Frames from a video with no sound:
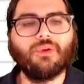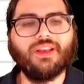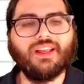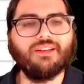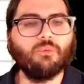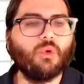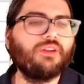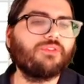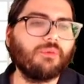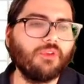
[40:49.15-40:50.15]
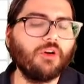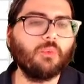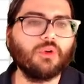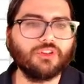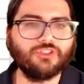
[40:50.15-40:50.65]
and one from the
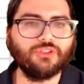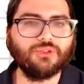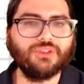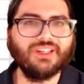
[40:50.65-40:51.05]
homework too.